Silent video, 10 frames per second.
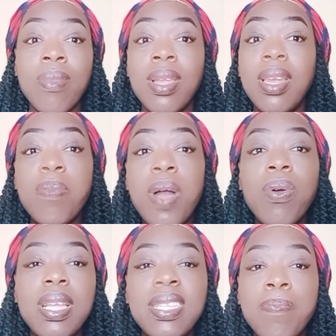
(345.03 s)
deemwango
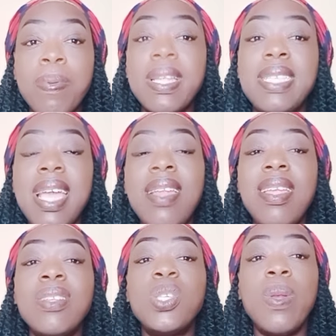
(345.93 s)
is
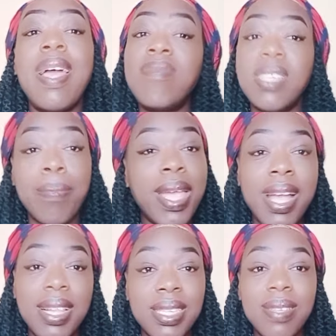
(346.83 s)
pretending to love
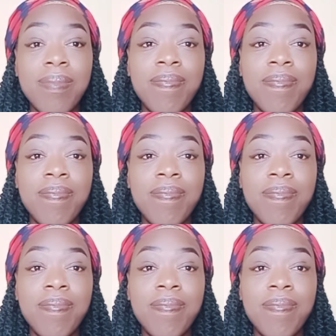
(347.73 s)
Jamaicans.